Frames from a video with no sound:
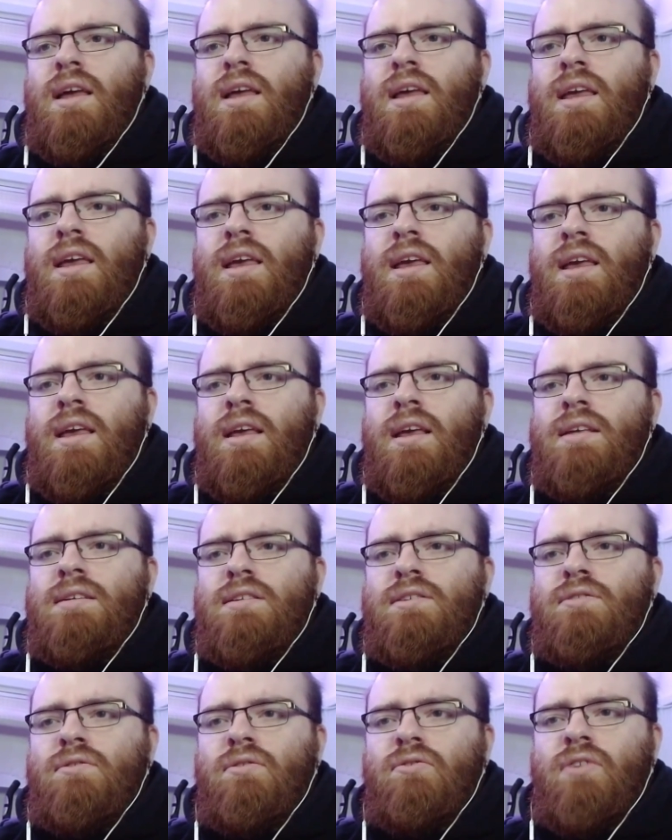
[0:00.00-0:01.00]
he is
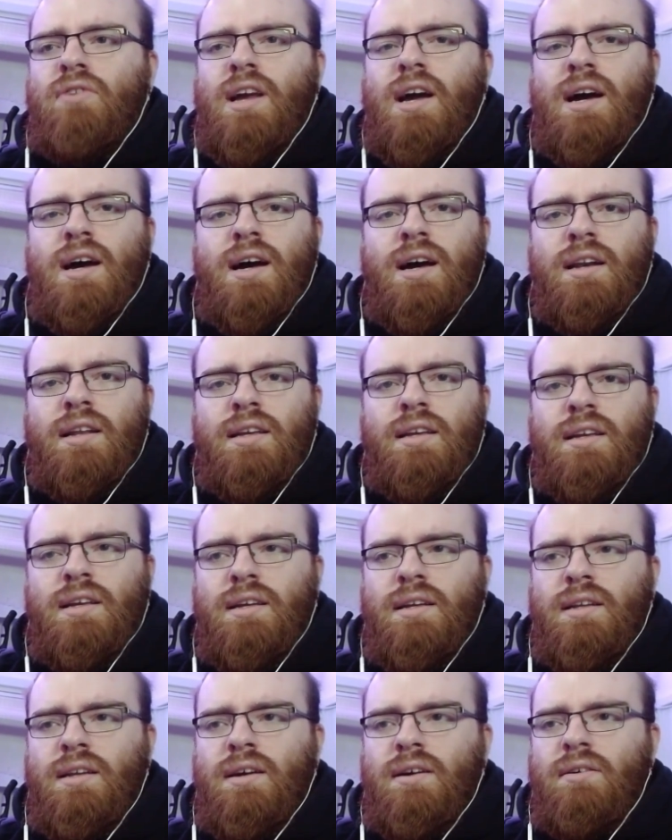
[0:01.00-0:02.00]
a song regarding
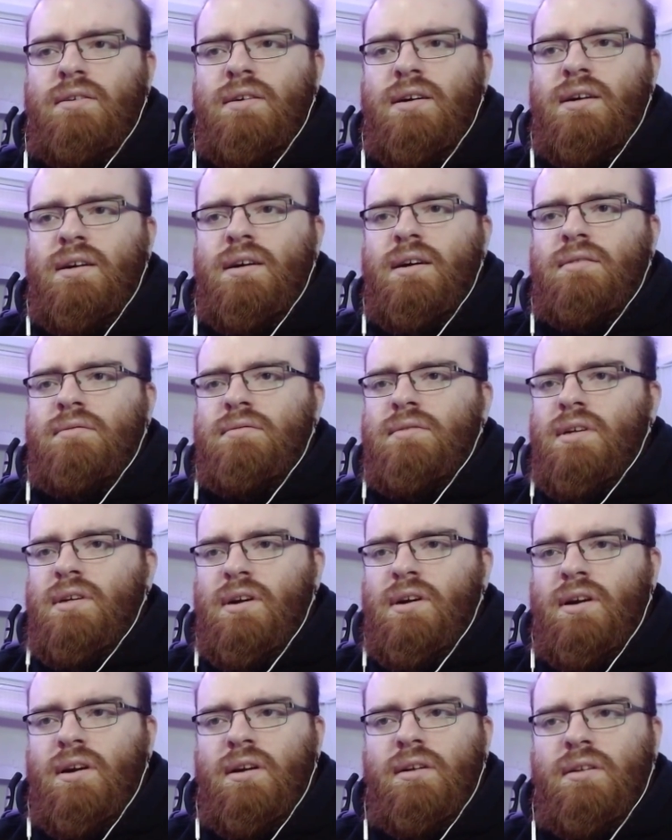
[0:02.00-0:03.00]
you know a
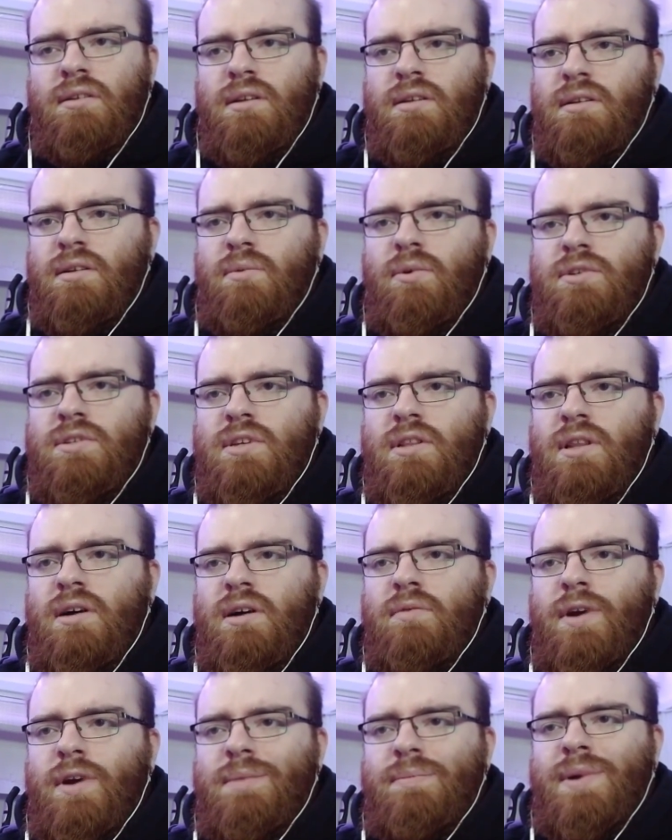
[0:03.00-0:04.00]
girl that he was in
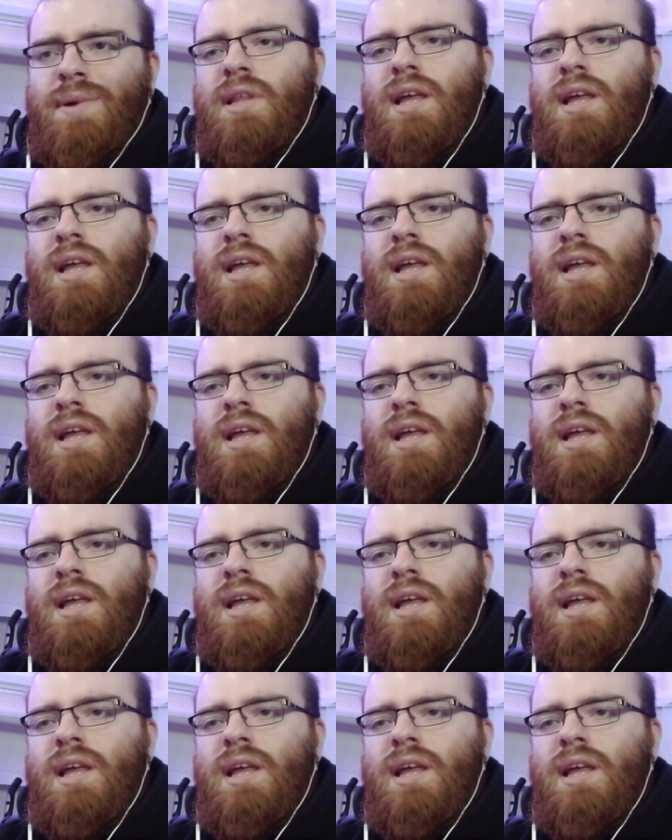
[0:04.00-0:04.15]
love with,